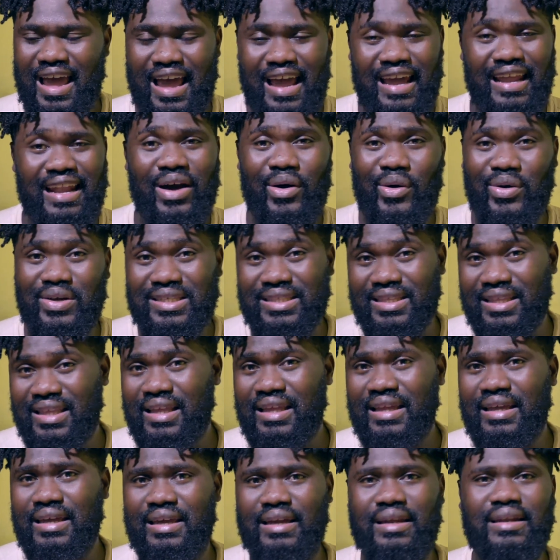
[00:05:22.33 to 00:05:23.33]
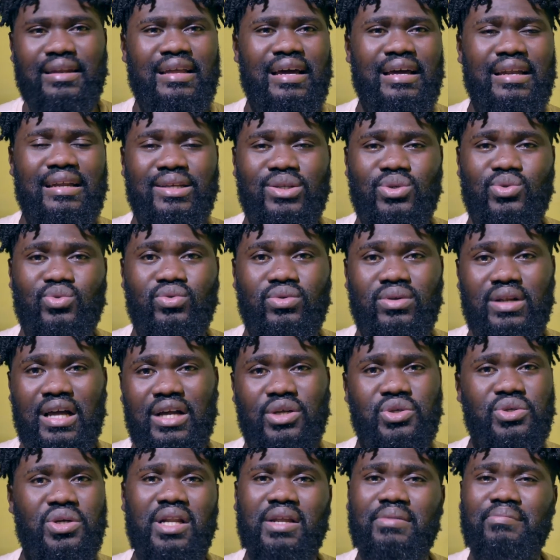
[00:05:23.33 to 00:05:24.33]
And I was thinking that it would
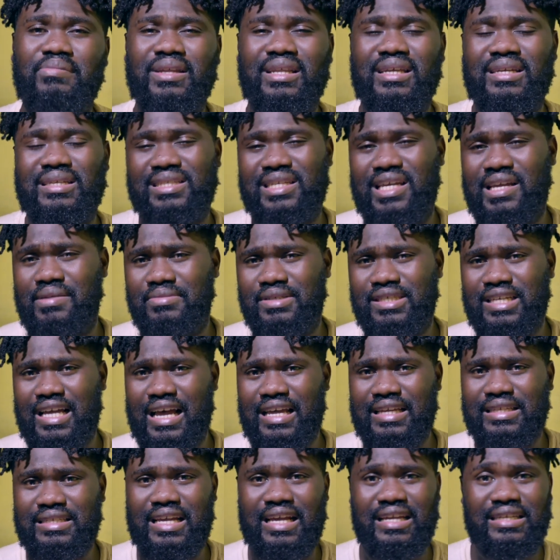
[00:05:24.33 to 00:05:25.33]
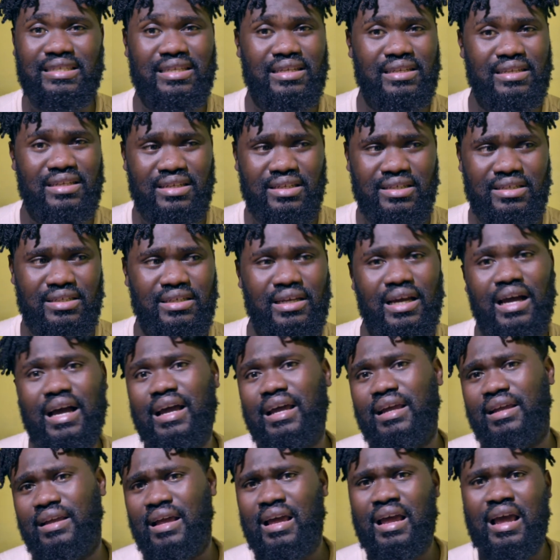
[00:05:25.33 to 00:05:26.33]
actually be the same size as the
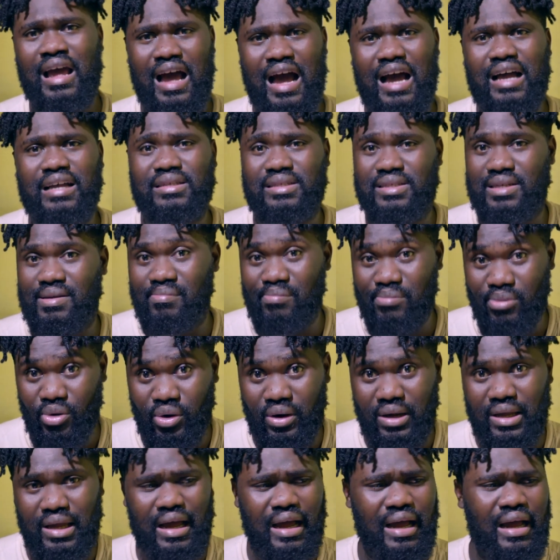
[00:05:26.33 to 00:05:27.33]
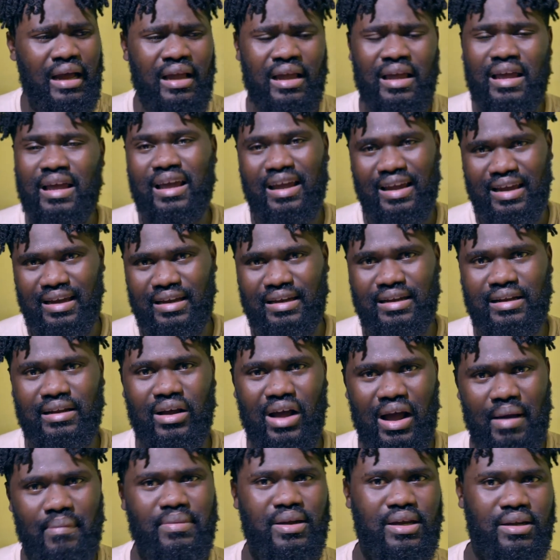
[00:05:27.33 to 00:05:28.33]
DJI, as the Boya, and
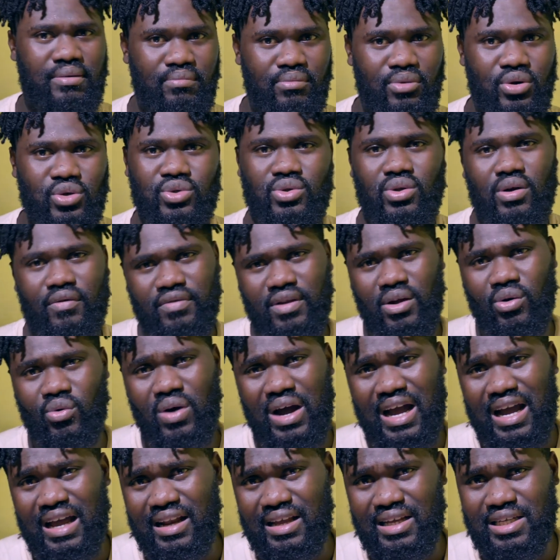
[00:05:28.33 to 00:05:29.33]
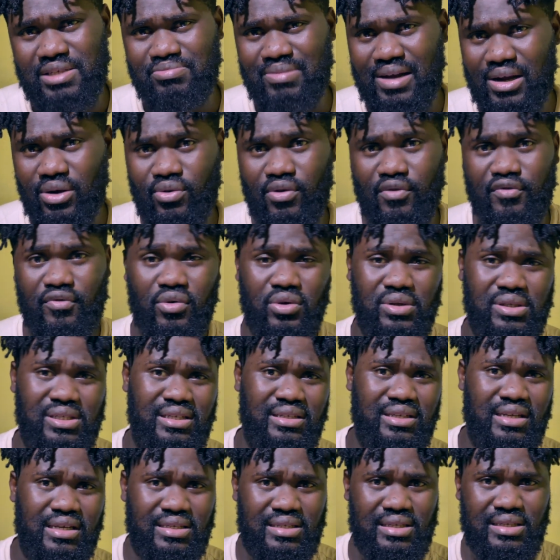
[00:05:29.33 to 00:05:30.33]
I mean, most of the wireless microphones
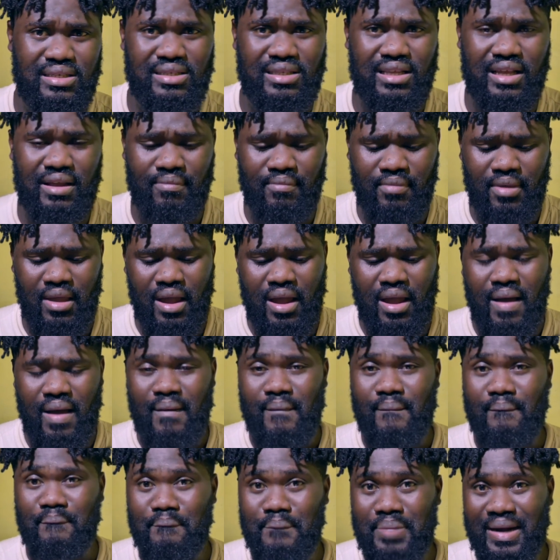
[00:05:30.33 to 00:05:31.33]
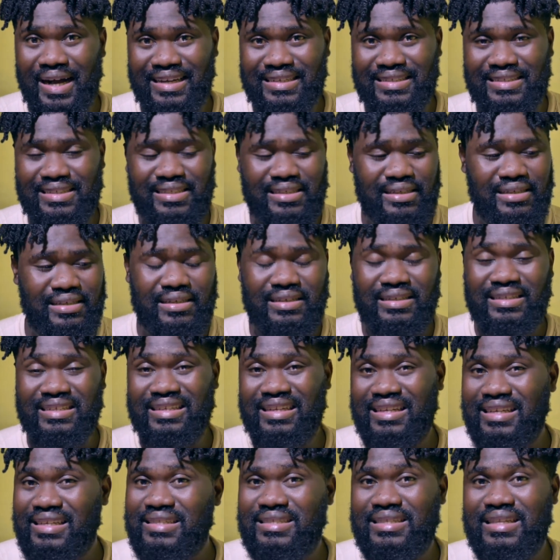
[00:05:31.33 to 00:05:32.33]
in the system. But
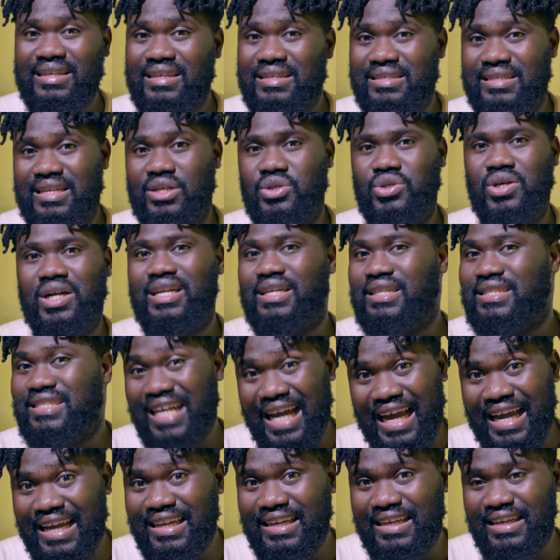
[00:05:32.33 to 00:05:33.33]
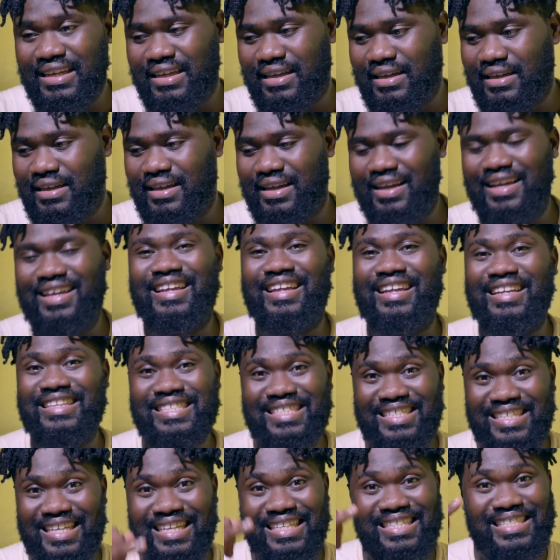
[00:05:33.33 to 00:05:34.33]
this thing is actually tiny.
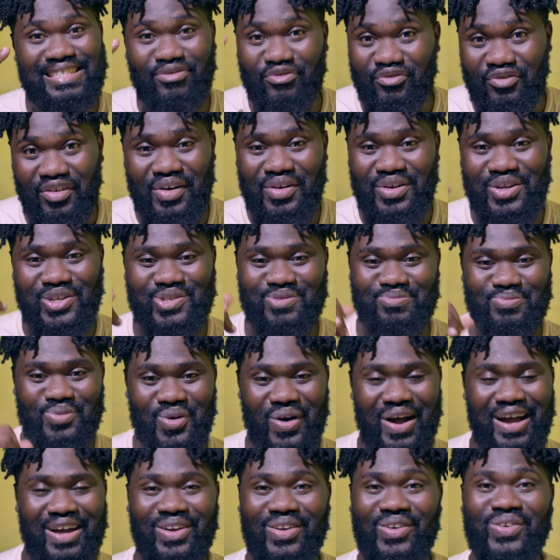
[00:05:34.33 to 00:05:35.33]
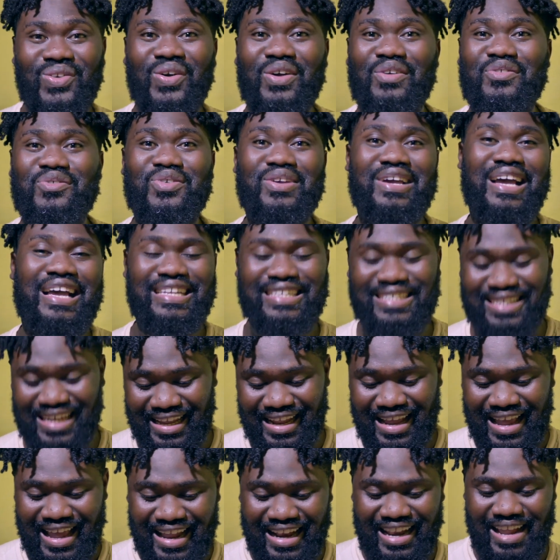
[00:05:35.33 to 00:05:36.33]
It's very small. I don't know if you guys
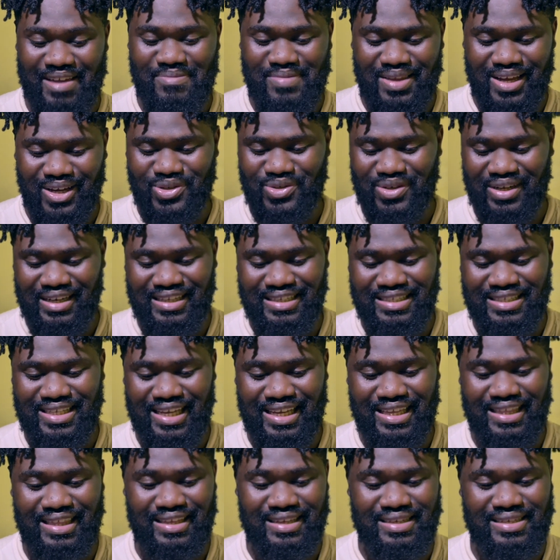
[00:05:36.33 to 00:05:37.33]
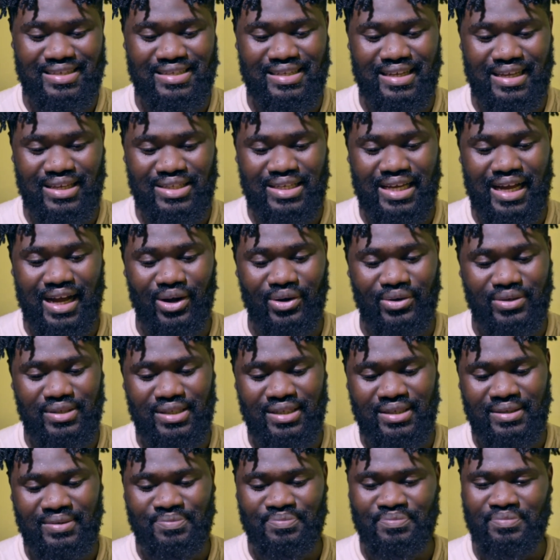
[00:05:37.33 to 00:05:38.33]
can. Let me actually take this set
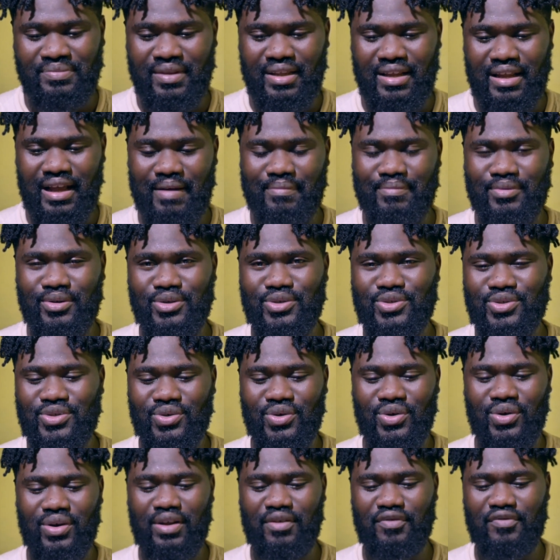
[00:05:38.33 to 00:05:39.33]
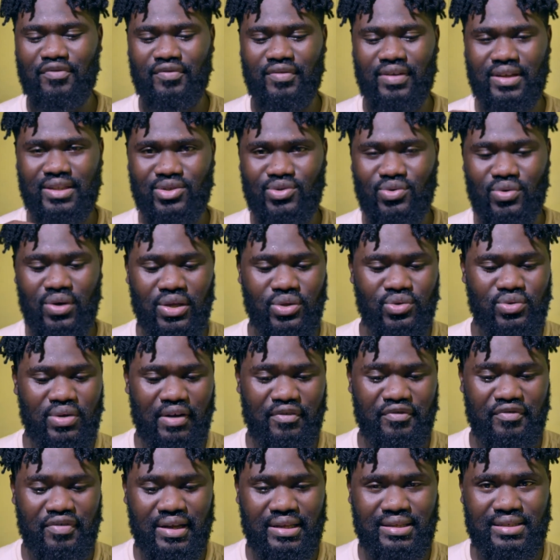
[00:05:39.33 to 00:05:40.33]
out. I'm not sure if it's going to
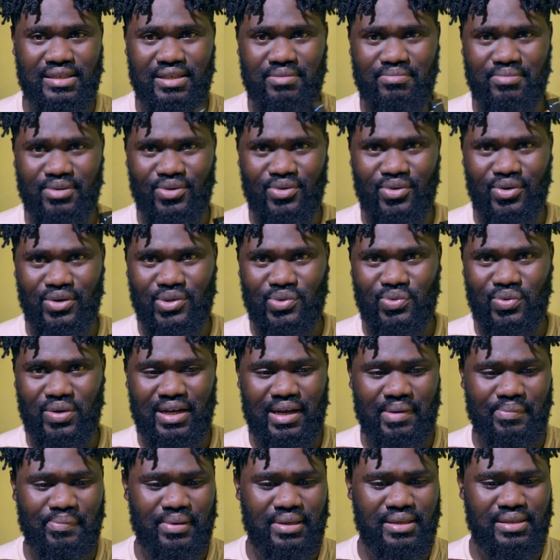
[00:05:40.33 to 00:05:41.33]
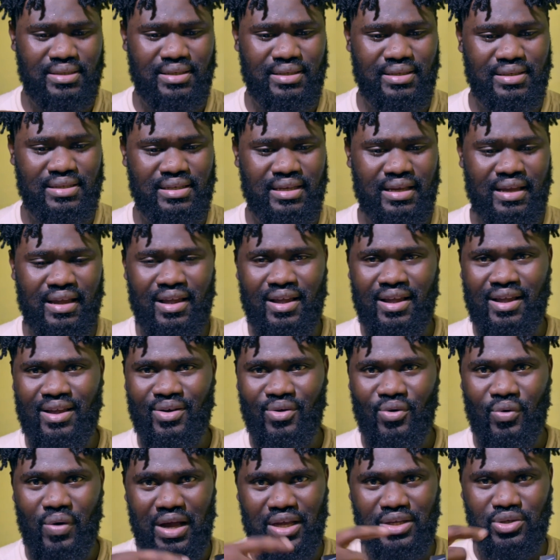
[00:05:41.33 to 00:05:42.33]
affect it, because what happens is
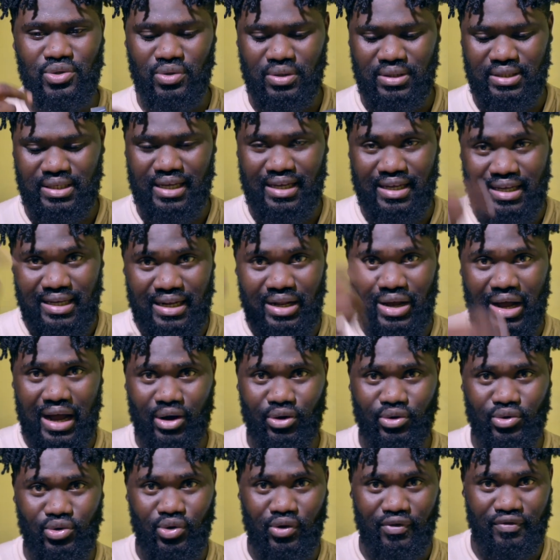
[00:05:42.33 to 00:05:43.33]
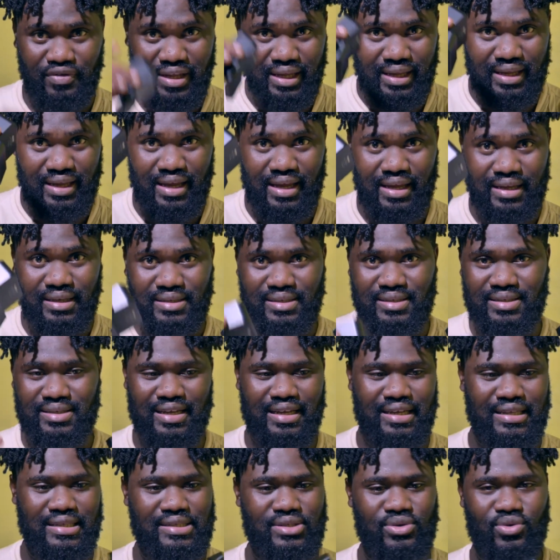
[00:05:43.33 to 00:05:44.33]
once you take it out of the case,
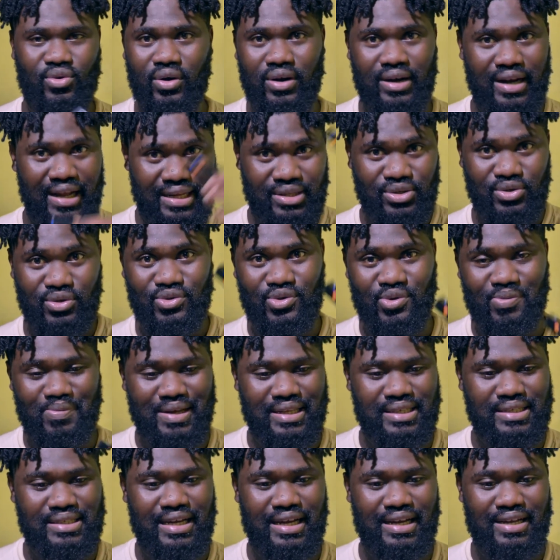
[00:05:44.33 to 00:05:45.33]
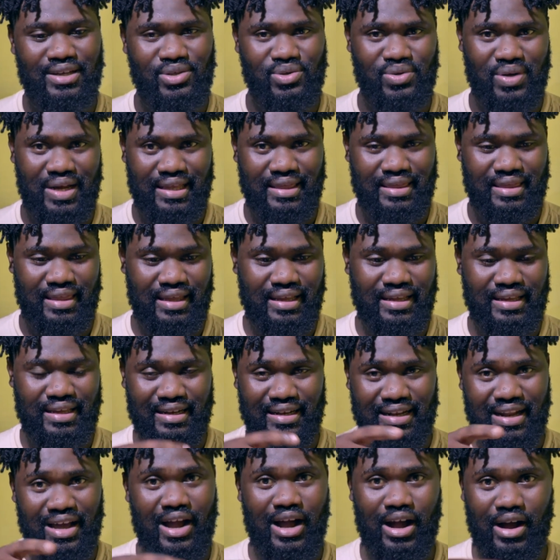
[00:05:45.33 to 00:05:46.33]
it's connected automatically. So I think
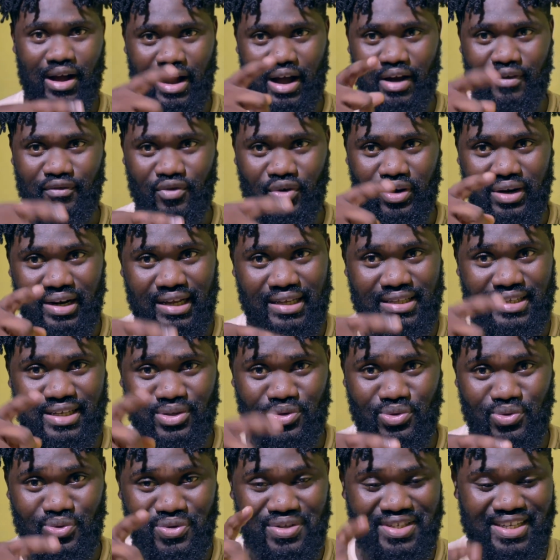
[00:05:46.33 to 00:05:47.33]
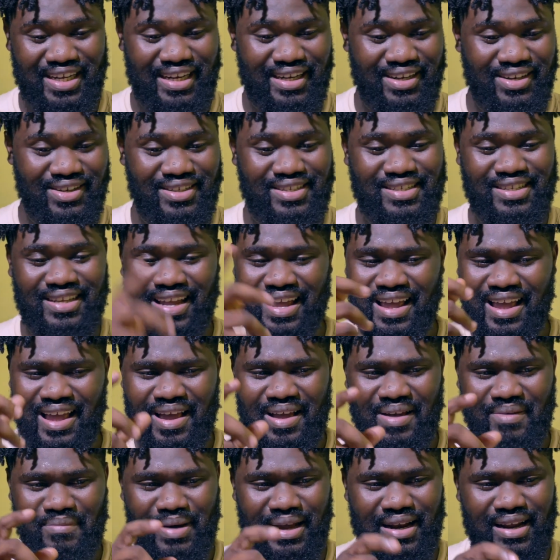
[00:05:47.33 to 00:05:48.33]
now I've connected 2 channels.
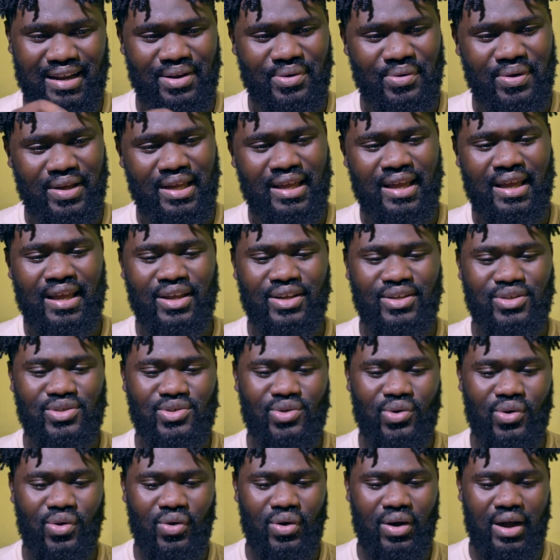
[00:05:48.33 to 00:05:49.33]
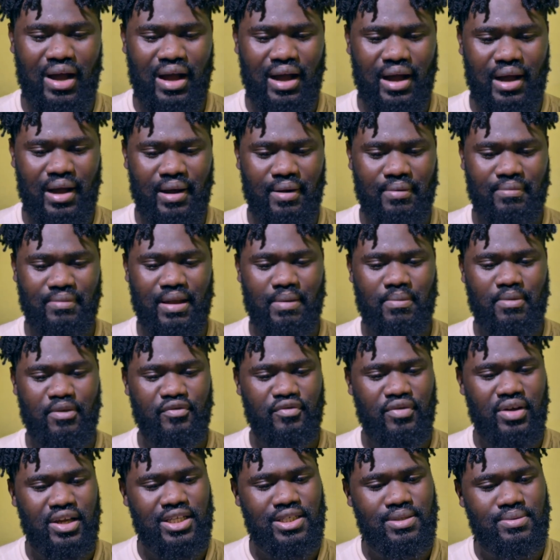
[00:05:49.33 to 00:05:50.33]
But anyway, so let me
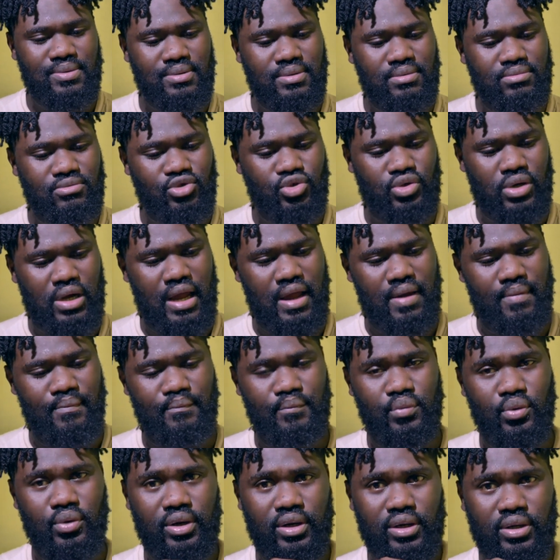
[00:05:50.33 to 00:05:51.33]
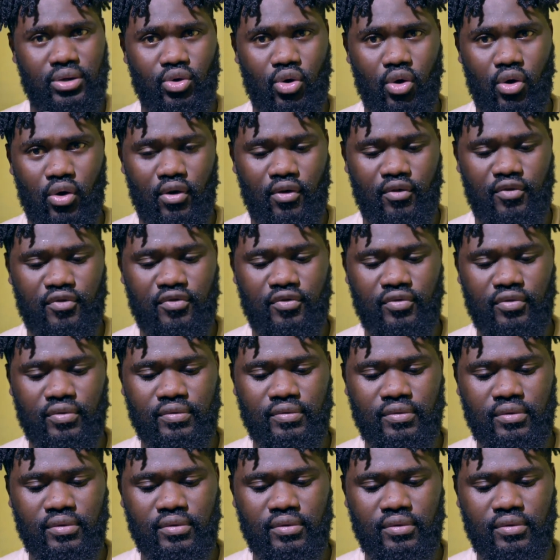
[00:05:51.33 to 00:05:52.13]
first try and put it off.